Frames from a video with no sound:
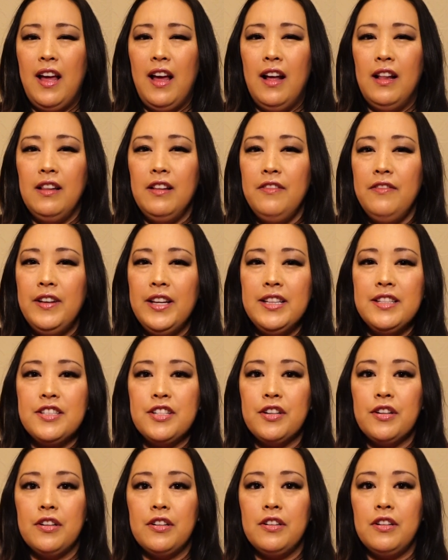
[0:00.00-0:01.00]

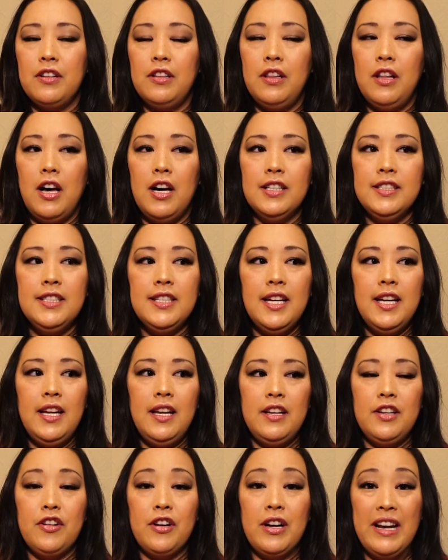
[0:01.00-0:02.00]
elevates your
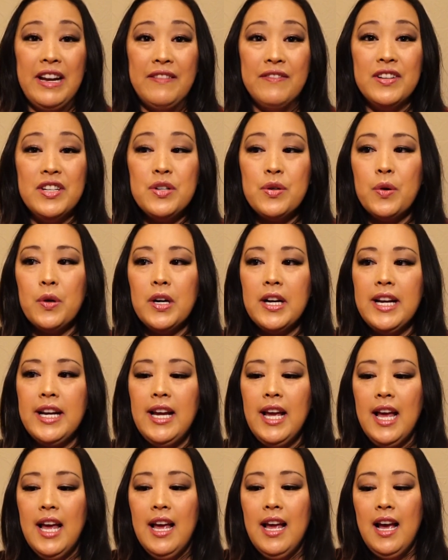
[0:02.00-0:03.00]
closet and your inventory.